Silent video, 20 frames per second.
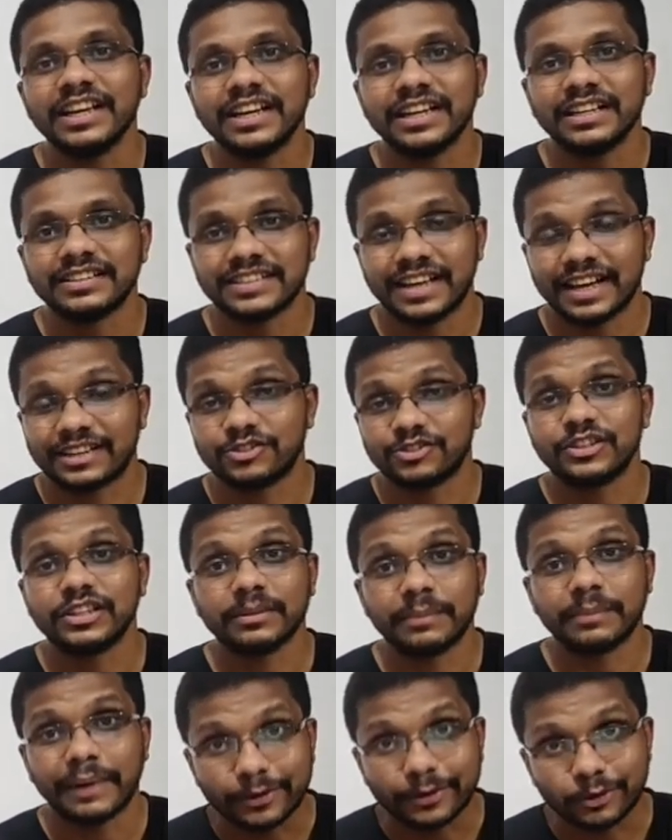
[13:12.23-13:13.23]
It's actually
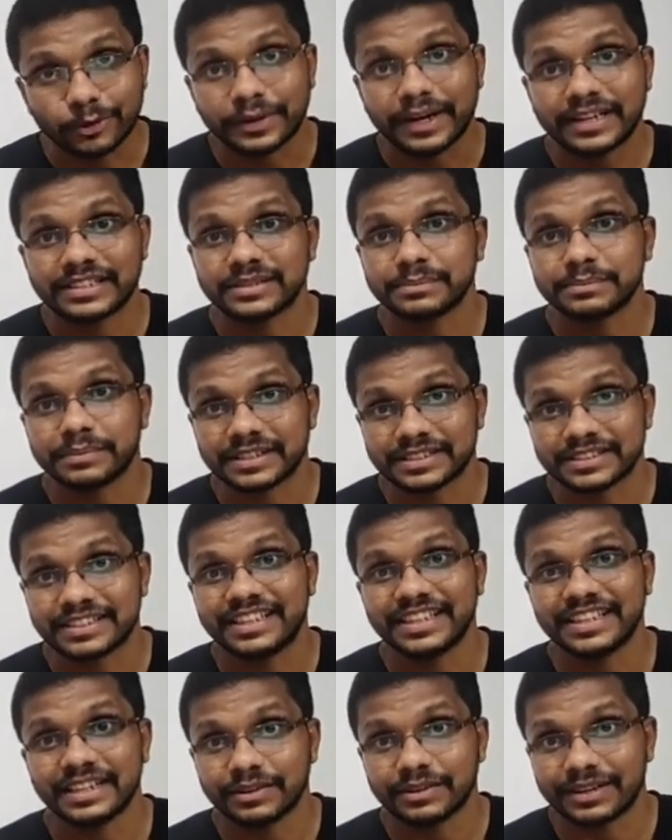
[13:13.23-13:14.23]
the microorganism
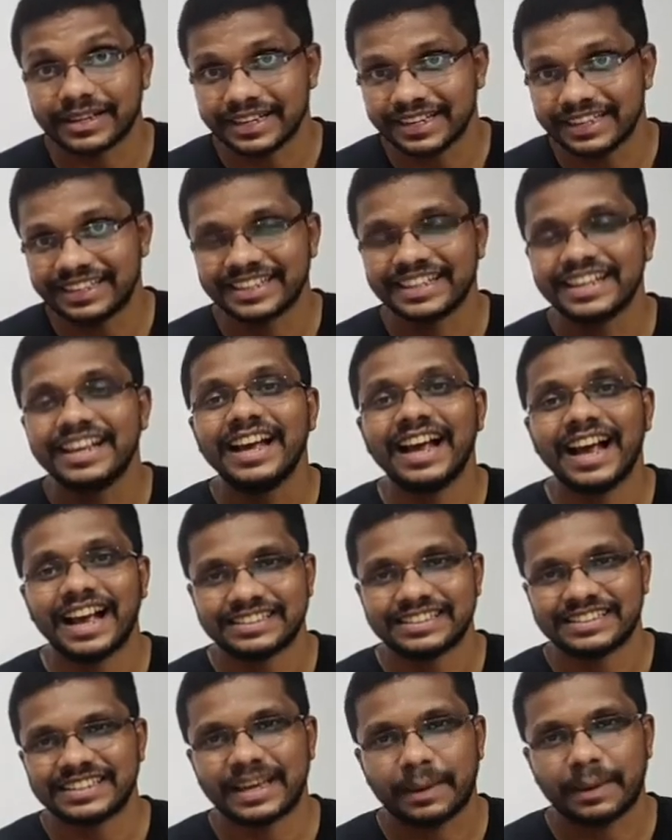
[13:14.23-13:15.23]
present in our gut
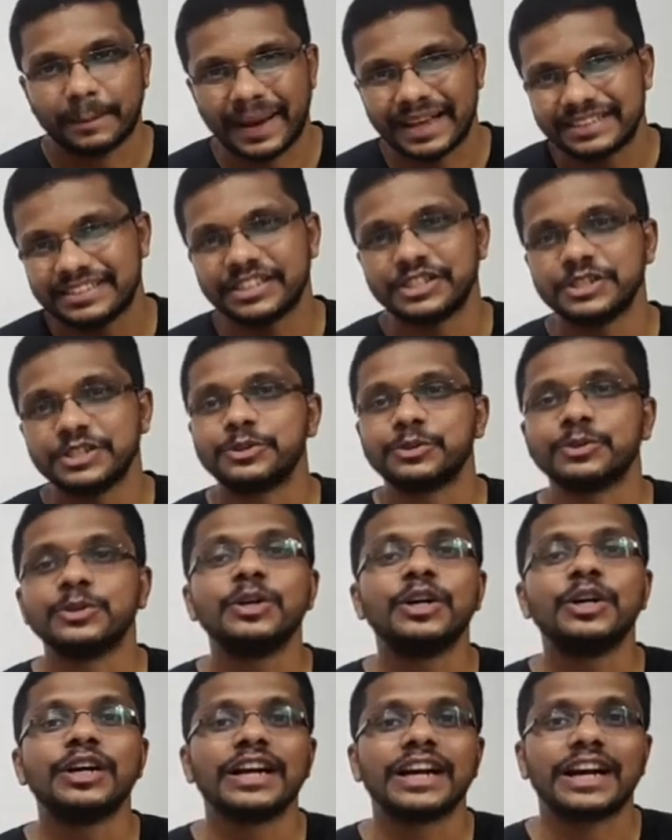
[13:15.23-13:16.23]
has the capacity to
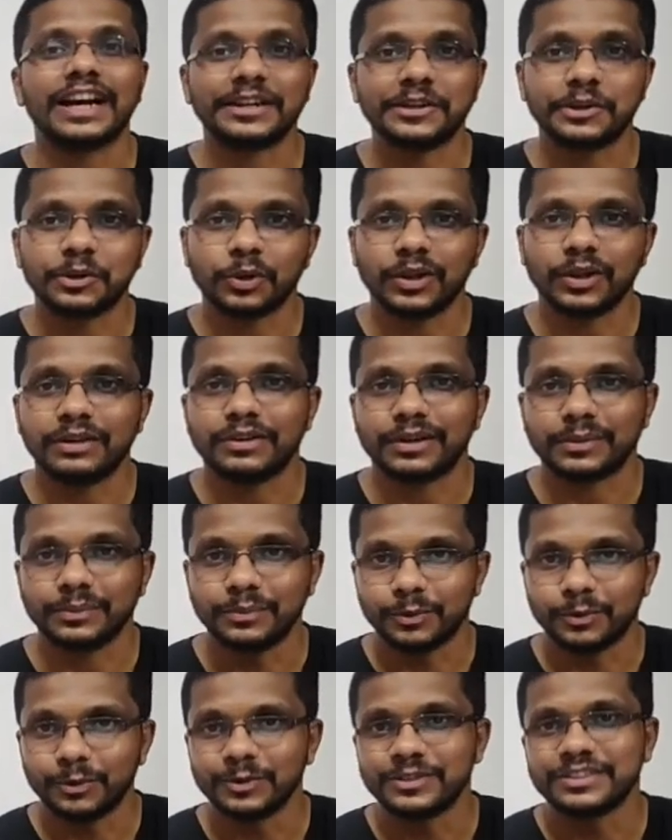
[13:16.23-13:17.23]
control our
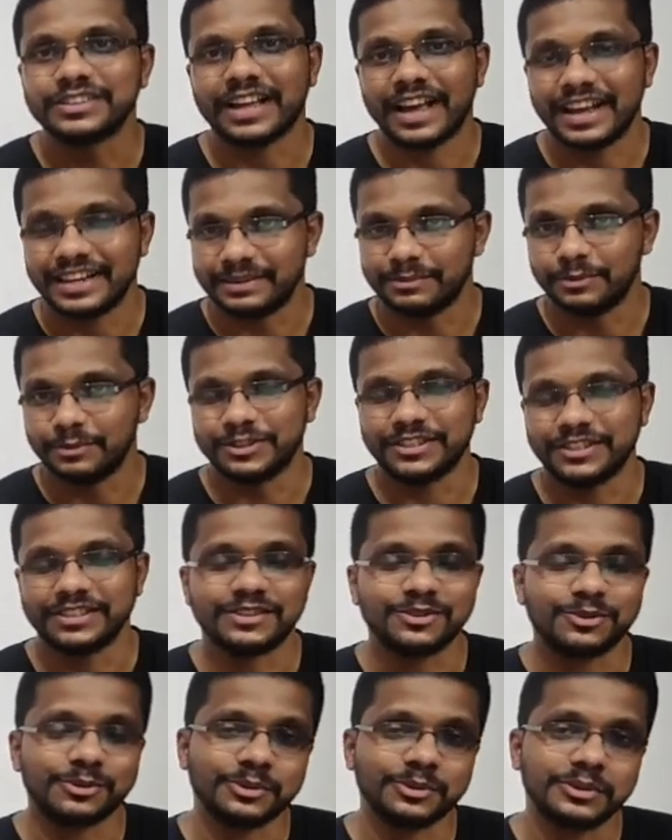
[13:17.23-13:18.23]
moods and
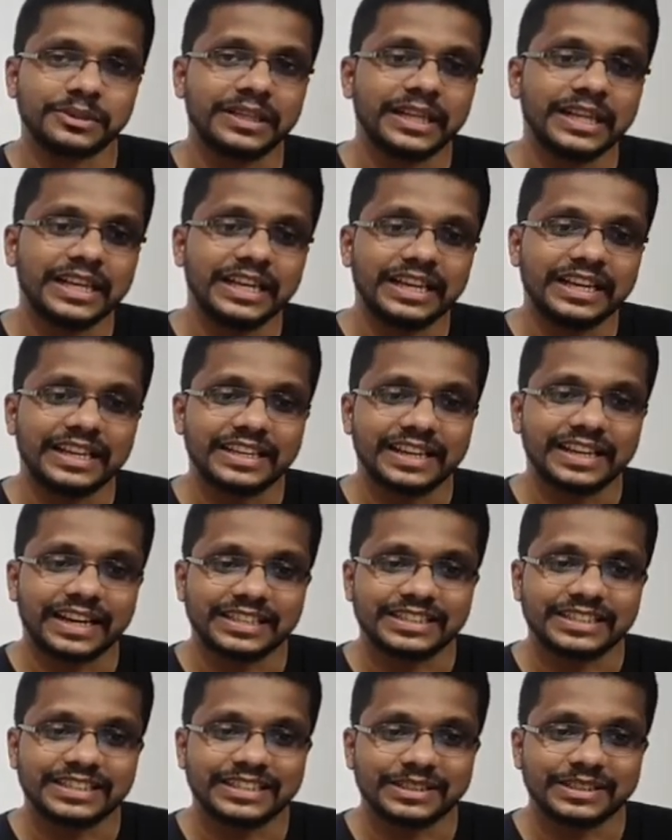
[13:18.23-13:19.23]
emotions. So it
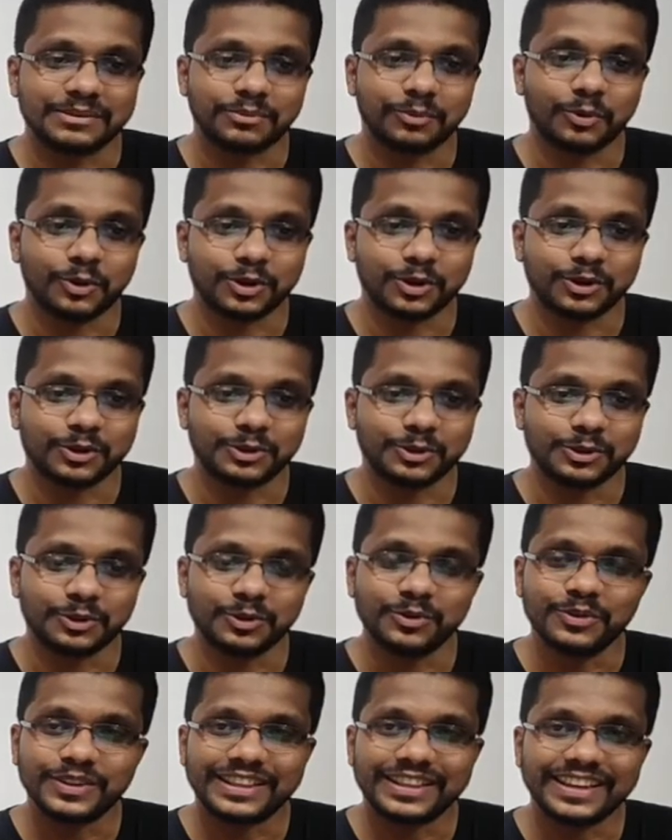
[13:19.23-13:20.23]
has more to
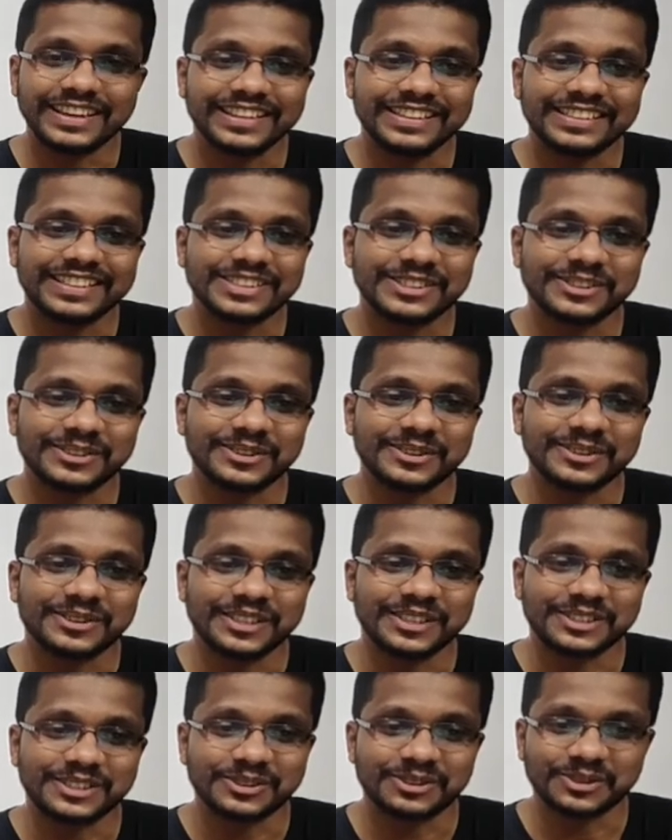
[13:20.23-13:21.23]
do with that. So
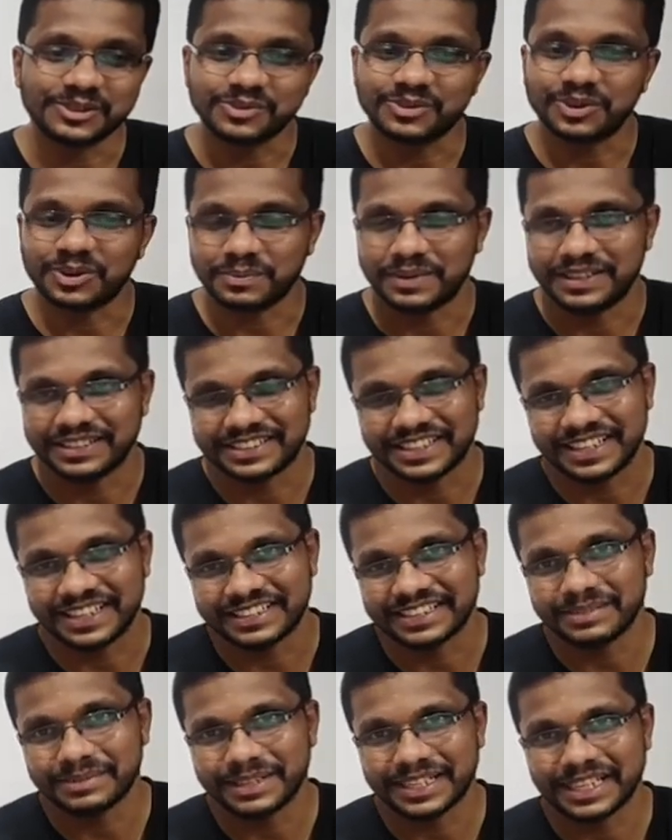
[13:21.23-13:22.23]
it is used for
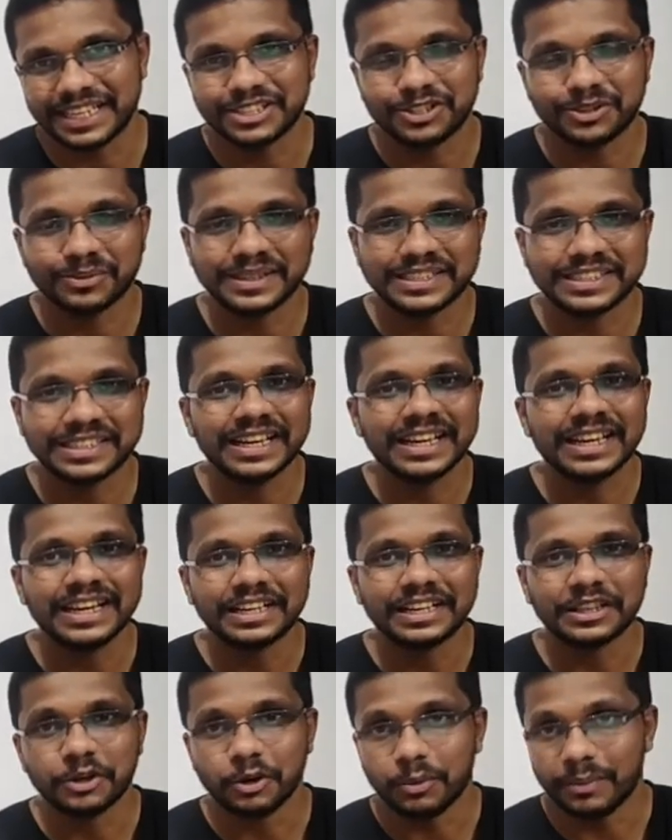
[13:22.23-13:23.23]
personalized metagenomics.
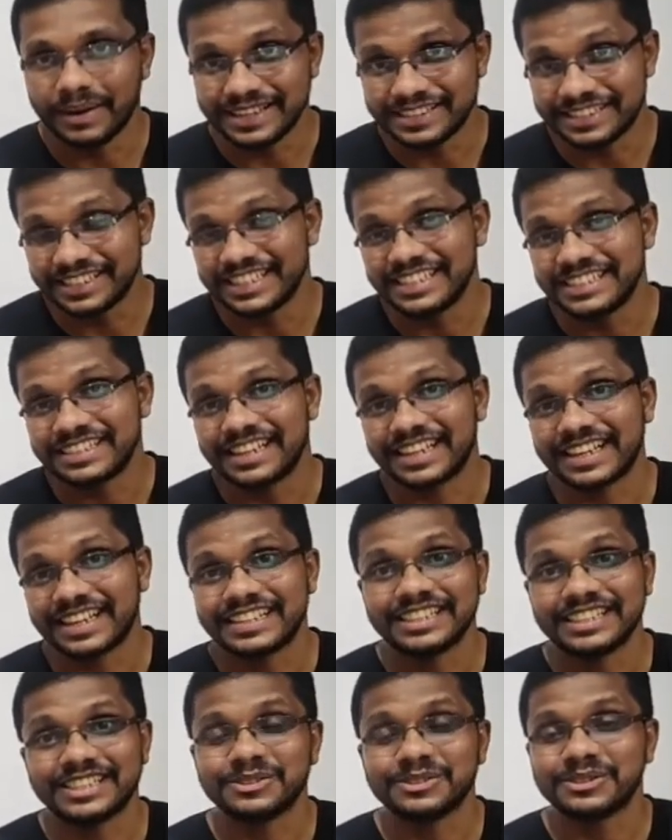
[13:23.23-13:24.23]
The obesity is
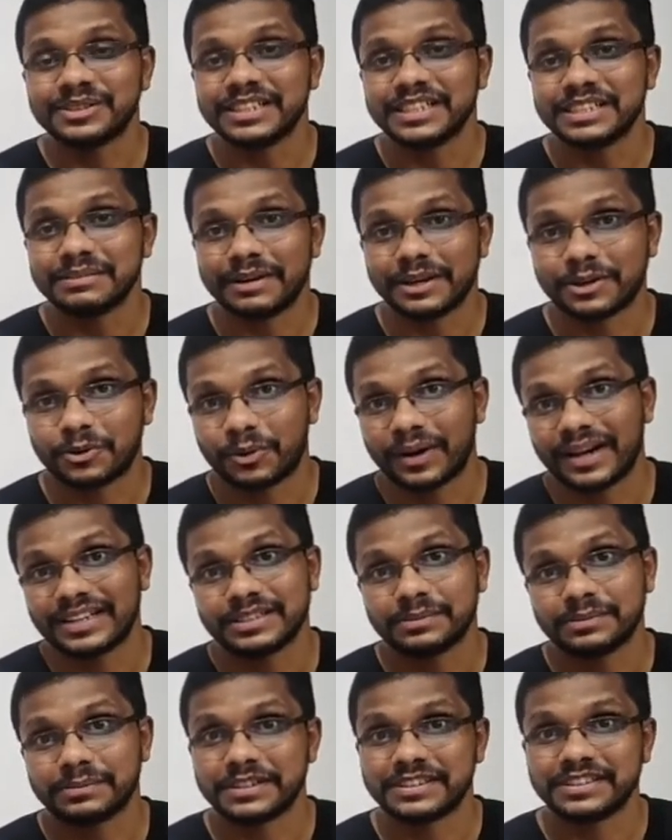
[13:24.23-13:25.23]
related to the
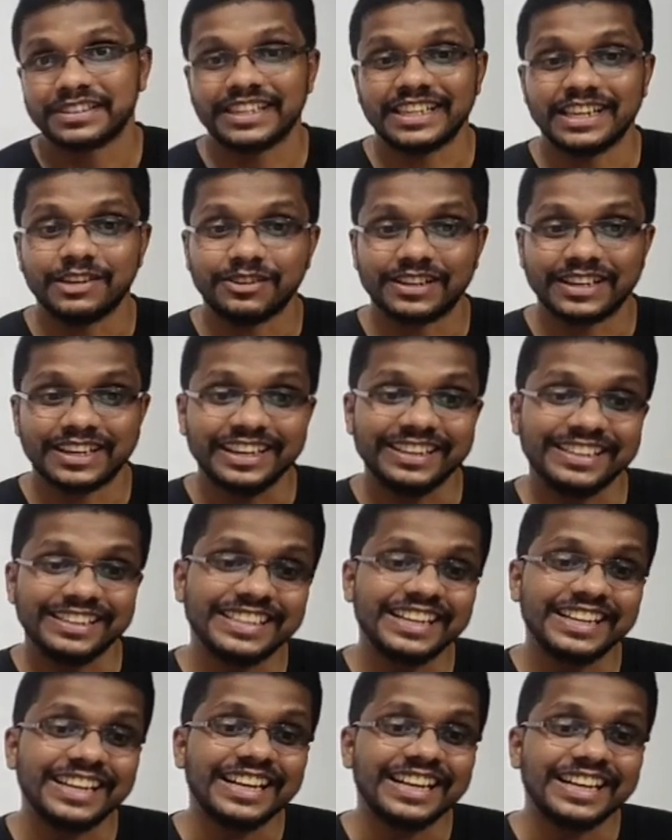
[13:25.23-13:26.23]
microorganism present in our gut.